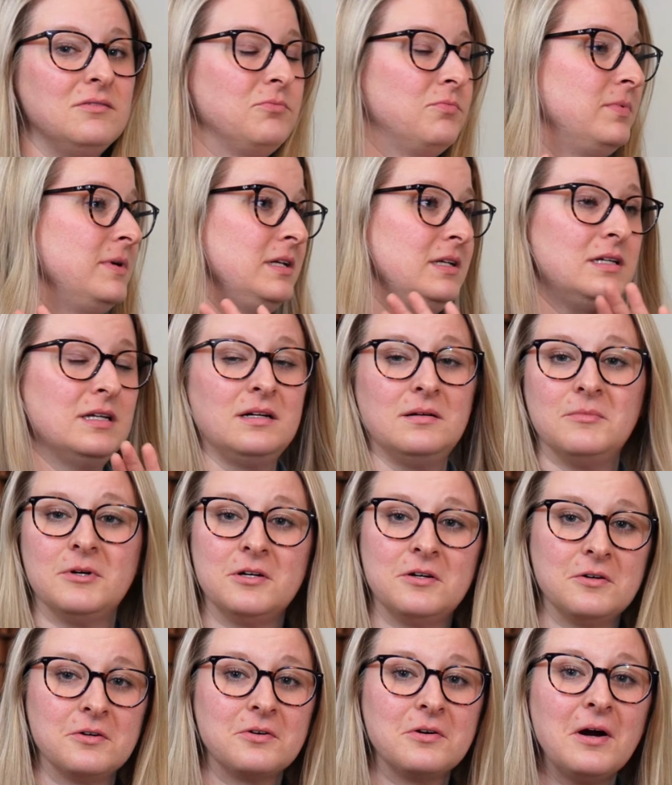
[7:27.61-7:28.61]
We did them
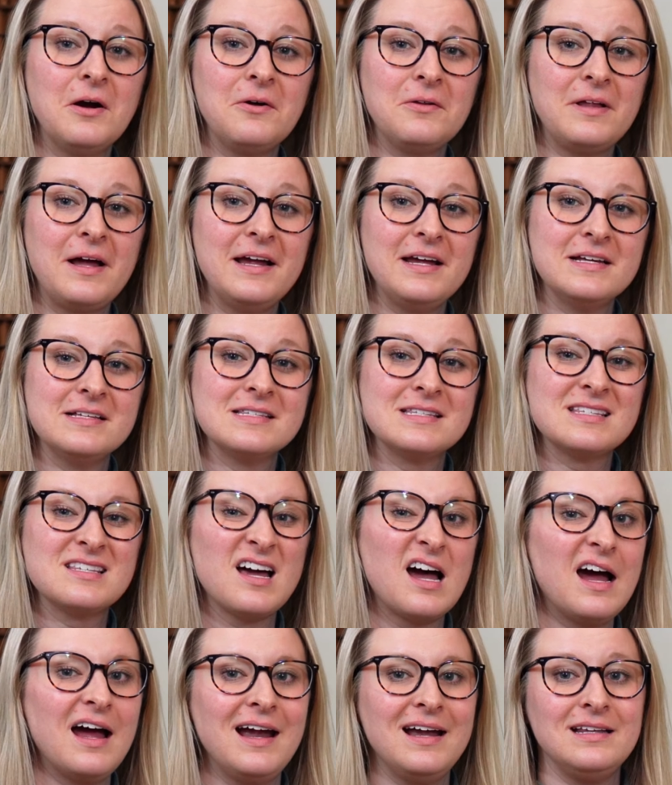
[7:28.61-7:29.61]
under grow light
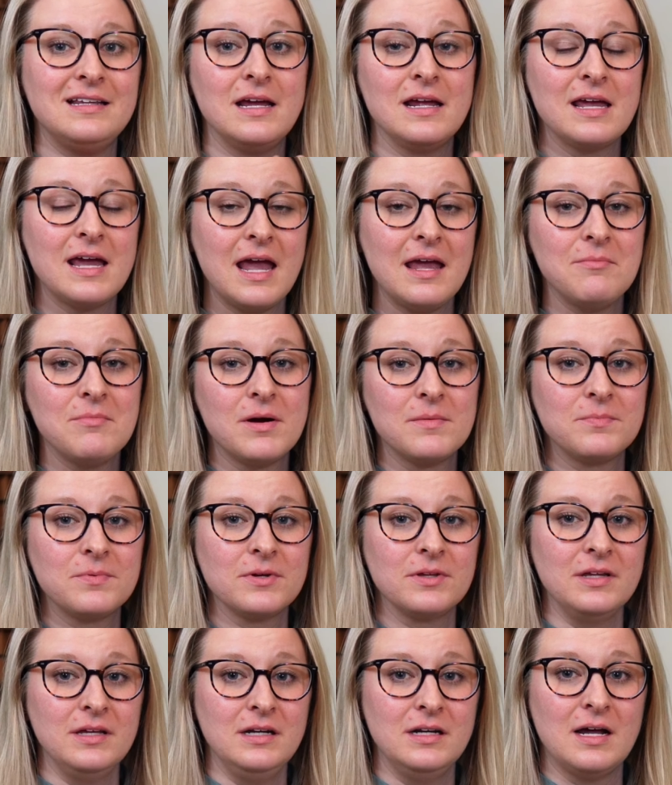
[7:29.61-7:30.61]
inside. They came up
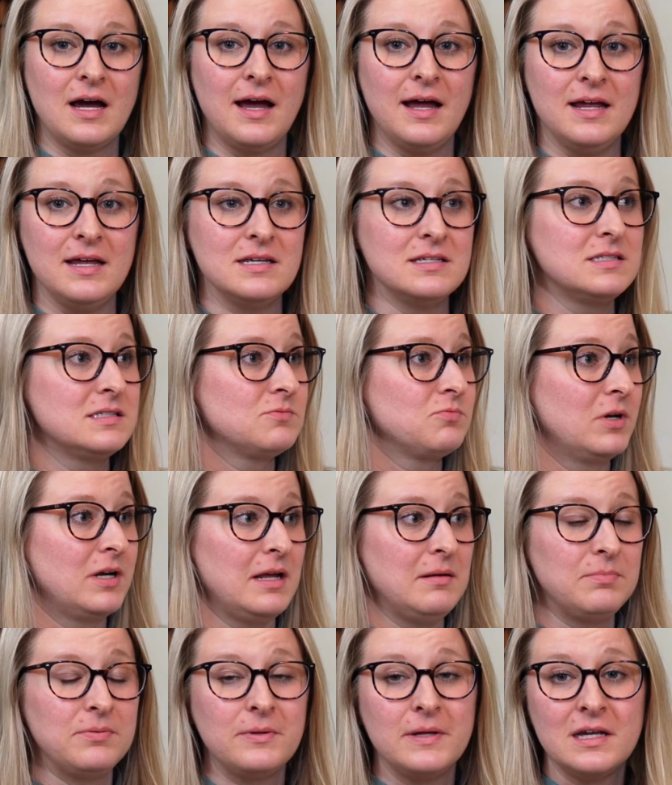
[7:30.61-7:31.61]
really nice. When
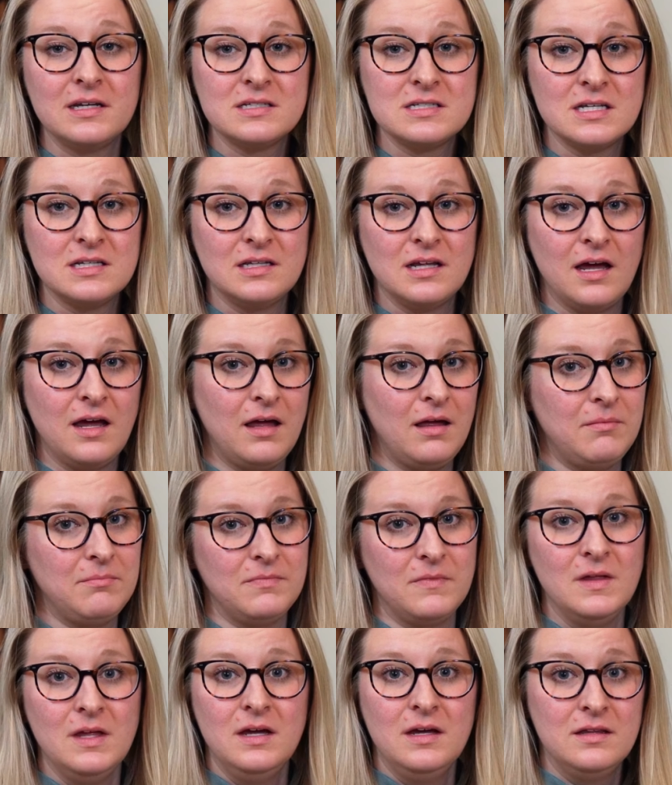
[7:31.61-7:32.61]
I planted
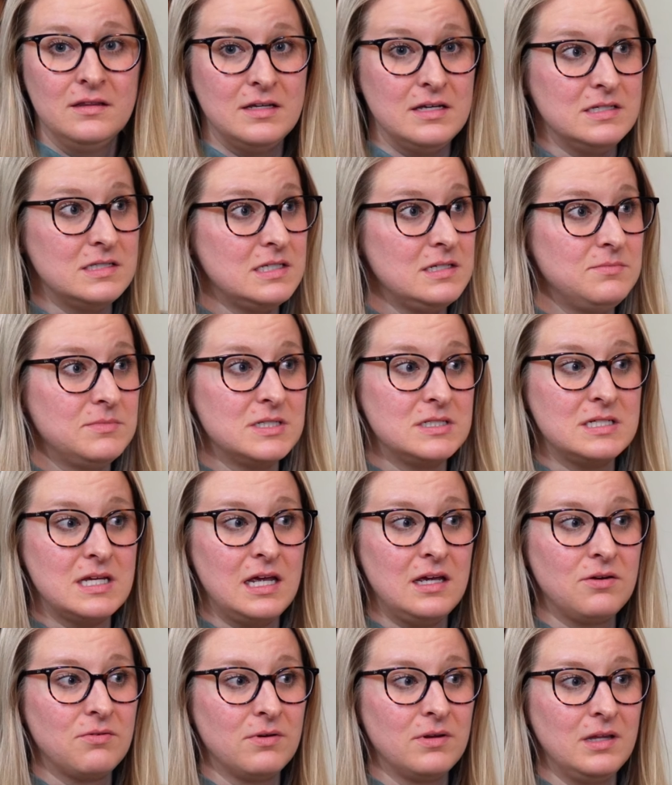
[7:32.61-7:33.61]
them, they seemed to
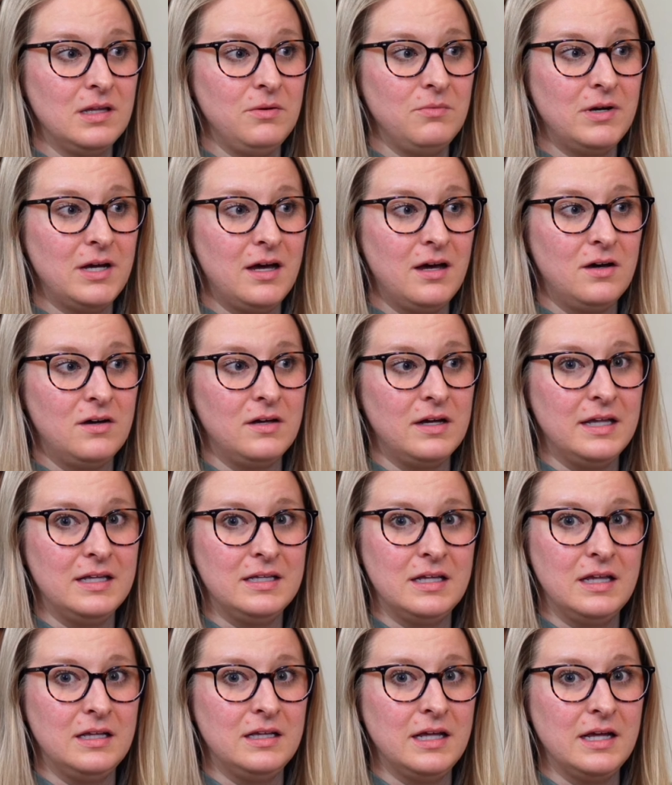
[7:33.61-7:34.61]
take really well,
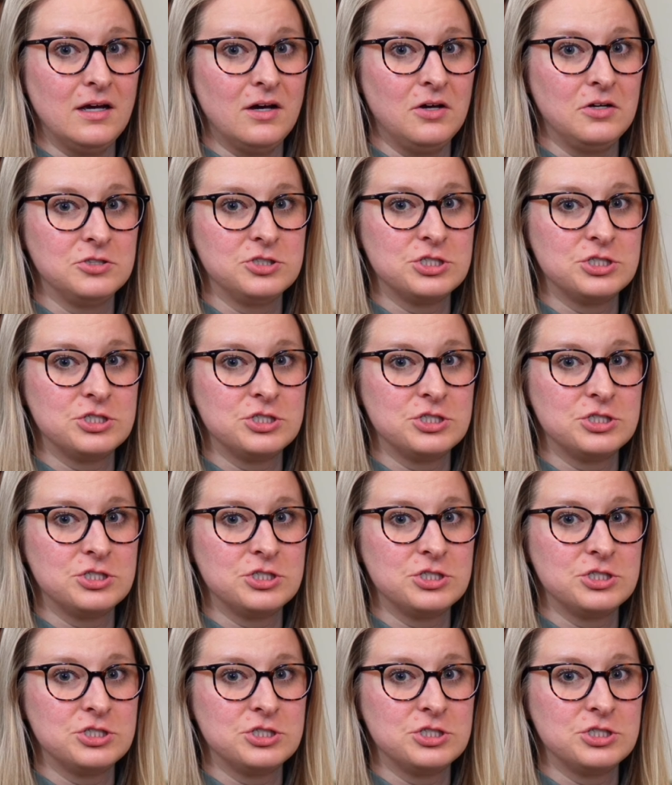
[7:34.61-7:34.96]
and then they all